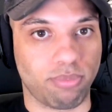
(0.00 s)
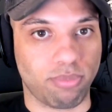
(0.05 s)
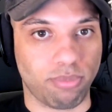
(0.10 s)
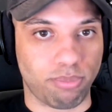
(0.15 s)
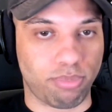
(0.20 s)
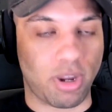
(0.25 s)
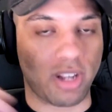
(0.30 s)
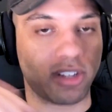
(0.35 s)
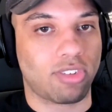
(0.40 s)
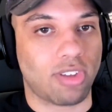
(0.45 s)

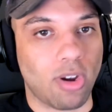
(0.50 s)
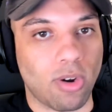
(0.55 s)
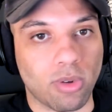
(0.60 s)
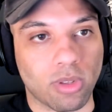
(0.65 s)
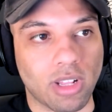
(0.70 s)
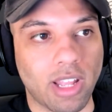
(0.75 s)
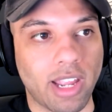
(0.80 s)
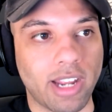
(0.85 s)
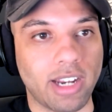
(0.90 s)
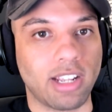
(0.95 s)
punch the
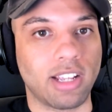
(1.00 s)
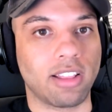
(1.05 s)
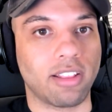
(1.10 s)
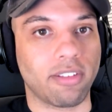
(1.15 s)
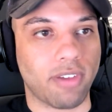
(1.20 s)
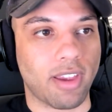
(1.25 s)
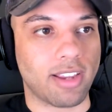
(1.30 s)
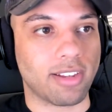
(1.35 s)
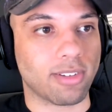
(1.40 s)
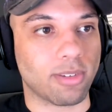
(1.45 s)
old lady in the
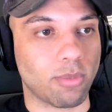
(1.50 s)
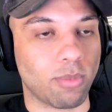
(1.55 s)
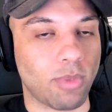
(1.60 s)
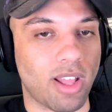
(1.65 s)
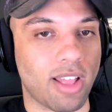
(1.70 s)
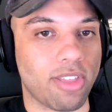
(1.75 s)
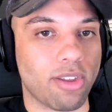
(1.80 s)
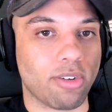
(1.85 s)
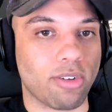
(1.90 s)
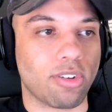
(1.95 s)
face
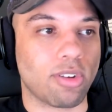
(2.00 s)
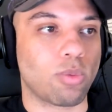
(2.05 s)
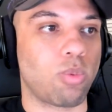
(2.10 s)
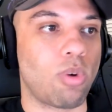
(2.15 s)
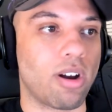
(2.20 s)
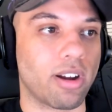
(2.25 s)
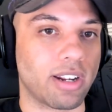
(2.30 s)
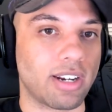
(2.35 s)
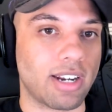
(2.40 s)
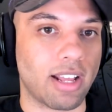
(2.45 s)
while they're just
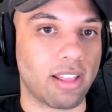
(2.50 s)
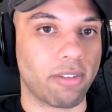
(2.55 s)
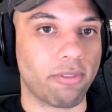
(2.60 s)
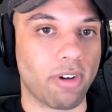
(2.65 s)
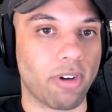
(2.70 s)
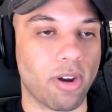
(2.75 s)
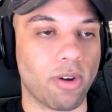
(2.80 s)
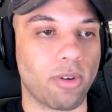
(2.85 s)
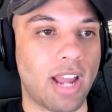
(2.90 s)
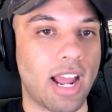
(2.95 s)
walking down the
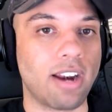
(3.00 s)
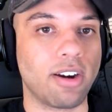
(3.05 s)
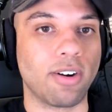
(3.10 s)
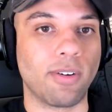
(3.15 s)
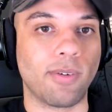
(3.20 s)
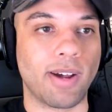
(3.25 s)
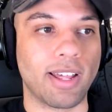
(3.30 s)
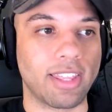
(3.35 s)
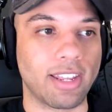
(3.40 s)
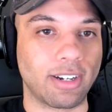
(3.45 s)
road. I don't
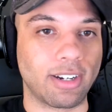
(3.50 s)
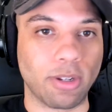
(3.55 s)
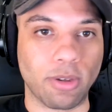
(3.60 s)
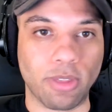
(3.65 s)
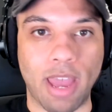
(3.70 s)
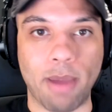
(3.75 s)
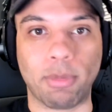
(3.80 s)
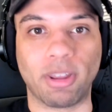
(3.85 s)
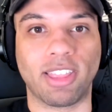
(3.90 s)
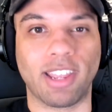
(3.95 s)
know why they do
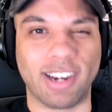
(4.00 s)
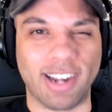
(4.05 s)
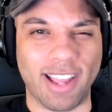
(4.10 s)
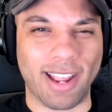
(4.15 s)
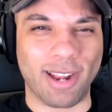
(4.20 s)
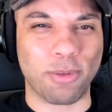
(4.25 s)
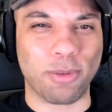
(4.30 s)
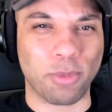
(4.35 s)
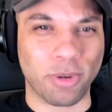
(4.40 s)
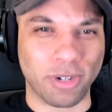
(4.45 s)
that, but they
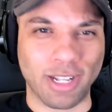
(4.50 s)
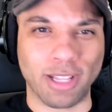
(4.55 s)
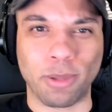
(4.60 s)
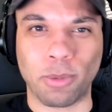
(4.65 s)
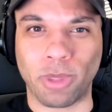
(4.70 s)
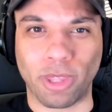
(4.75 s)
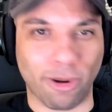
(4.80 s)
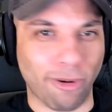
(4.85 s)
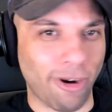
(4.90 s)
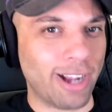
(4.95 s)
did. We're dealing
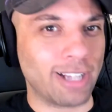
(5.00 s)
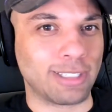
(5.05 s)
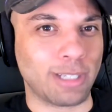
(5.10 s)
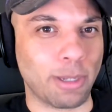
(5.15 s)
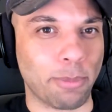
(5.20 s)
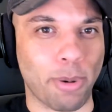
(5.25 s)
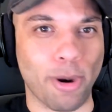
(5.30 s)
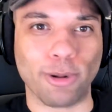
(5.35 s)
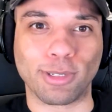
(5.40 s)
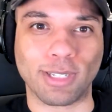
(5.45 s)
with a crazy
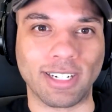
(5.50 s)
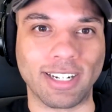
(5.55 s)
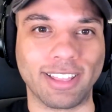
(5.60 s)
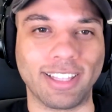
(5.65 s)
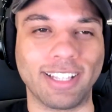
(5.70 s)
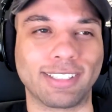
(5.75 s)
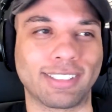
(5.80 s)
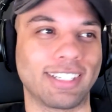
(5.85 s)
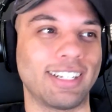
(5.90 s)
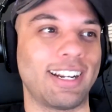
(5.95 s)
person in
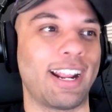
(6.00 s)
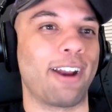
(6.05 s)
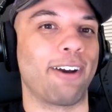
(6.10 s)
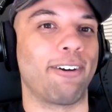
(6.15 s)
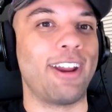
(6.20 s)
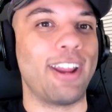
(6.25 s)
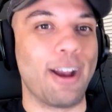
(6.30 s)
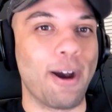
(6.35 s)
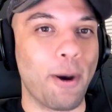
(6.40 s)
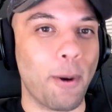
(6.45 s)
this
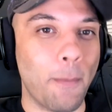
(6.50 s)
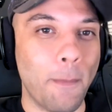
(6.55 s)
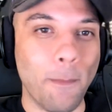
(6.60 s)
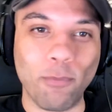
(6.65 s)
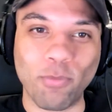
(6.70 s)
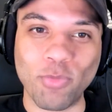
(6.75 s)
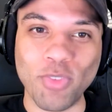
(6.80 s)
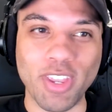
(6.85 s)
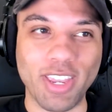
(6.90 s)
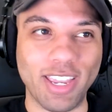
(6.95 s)
scenario.
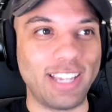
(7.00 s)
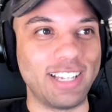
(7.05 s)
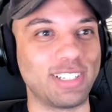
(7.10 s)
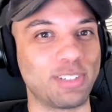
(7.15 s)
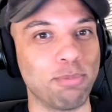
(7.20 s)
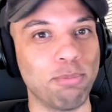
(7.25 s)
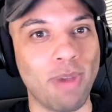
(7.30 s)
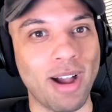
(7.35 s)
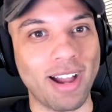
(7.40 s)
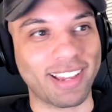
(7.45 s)

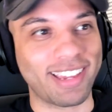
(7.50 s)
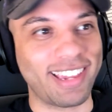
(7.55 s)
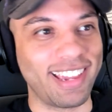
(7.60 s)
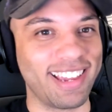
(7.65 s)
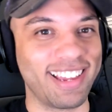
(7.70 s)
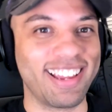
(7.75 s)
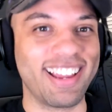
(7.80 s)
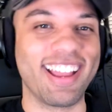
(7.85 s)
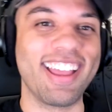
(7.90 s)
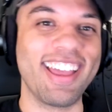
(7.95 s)
He's
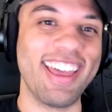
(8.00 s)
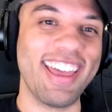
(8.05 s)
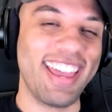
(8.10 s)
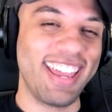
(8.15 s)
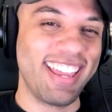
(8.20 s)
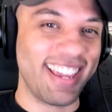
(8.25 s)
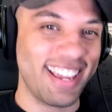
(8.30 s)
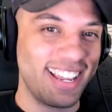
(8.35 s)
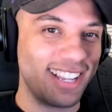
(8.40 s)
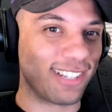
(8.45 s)
mugging,
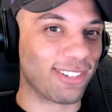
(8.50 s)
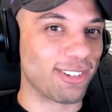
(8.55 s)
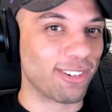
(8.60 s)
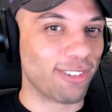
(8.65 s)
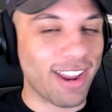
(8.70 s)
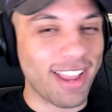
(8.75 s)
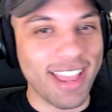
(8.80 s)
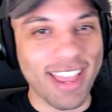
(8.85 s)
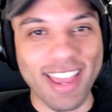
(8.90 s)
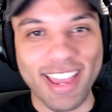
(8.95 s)
he's
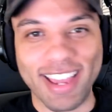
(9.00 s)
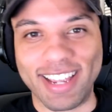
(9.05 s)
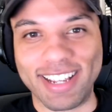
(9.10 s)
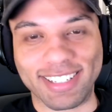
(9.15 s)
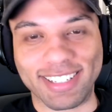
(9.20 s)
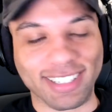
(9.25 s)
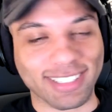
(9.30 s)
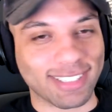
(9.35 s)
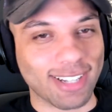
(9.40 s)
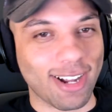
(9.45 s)

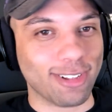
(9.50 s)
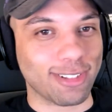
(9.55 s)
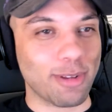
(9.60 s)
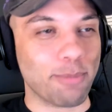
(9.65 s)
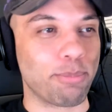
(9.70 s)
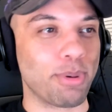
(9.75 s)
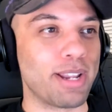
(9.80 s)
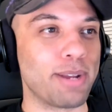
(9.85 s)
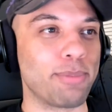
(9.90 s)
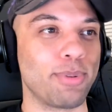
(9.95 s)
he's
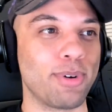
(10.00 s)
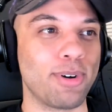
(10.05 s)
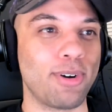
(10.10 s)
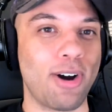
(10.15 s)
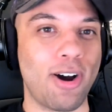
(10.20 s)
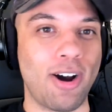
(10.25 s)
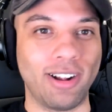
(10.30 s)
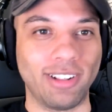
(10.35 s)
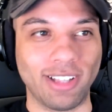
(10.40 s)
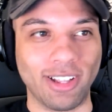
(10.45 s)
assaulting people
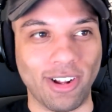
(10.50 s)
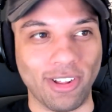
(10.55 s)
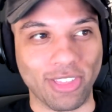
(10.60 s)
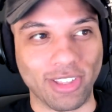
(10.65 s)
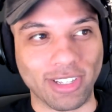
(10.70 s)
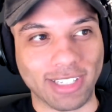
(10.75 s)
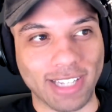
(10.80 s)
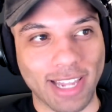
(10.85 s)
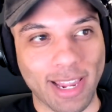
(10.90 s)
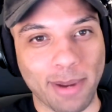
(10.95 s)
all on
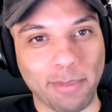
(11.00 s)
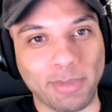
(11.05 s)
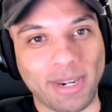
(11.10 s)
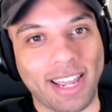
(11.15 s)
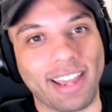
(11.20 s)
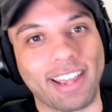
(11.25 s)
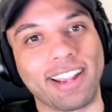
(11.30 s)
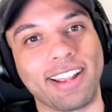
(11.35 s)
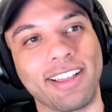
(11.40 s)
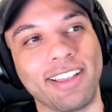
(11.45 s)
the same
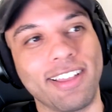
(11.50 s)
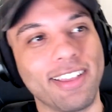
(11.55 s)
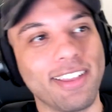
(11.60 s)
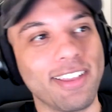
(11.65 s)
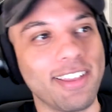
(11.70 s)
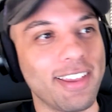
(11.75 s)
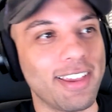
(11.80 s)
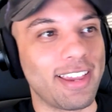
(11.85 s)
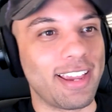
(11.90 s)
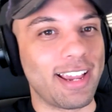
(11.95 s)
day.
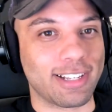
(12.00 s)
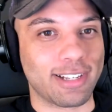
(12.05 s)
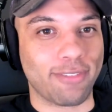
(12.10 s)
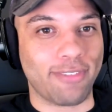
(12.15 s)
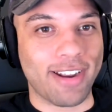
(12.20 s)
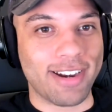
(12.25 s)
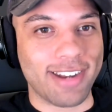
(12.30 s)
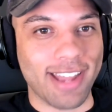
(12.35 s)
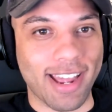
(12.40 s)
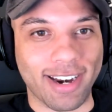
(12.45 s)
He has a
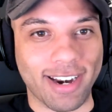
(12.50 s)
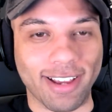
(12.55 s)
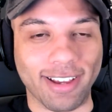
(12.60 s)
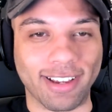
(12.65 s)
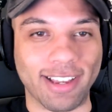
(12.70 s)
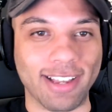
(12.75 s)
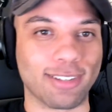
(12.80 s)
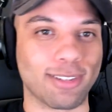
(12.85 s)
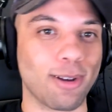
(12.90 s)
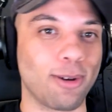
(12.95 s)
vendetta
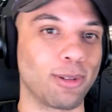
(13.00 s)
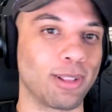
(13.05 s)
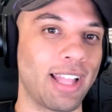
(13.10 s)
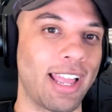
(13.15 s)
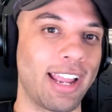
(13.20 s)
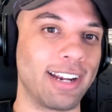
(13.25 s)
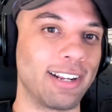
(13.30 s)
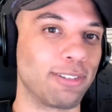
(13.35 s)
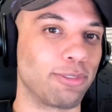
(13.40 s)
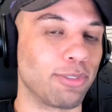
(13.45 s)
against old
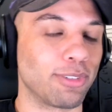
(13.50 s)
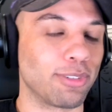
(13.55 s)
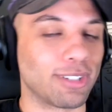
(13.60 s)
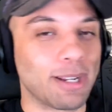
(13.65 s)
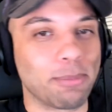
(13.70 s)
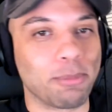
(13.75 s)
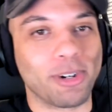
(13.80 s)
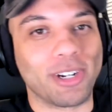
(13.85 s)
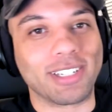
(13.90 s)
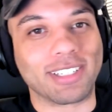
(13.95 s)
ladies for
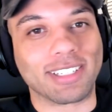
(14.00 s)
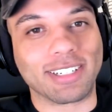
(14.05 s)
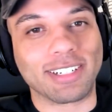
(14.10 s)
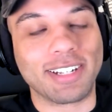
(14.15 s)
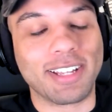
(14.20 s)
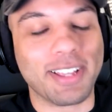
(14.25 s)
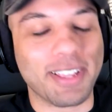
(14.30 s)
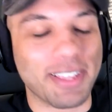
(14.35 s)
some reason.